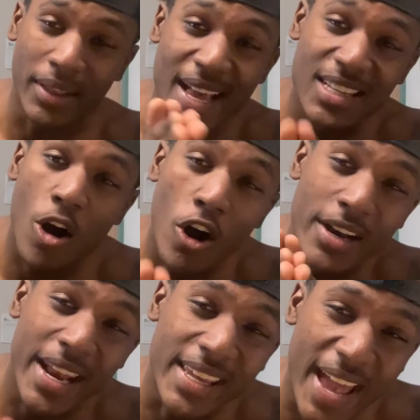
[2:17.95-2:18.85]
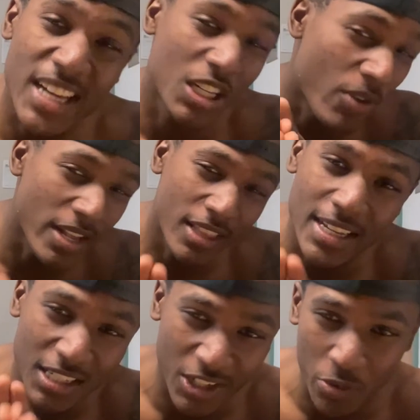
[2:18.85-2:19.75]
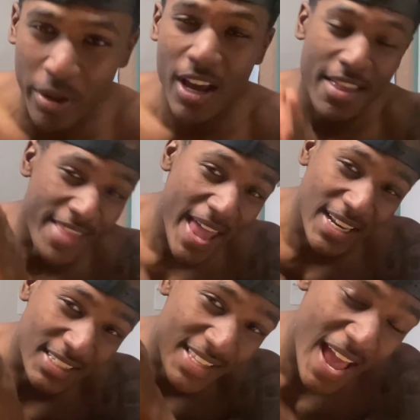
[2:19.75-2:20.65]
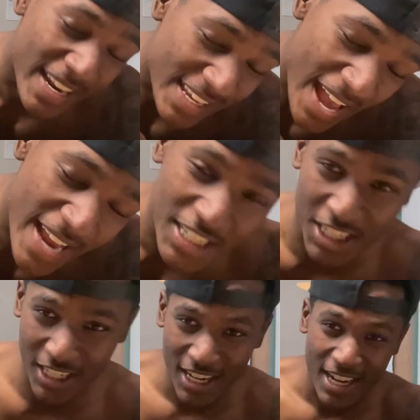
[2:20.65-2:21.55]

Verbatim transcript: That's called dedication, right, ladies and gentlemen. That is dedication.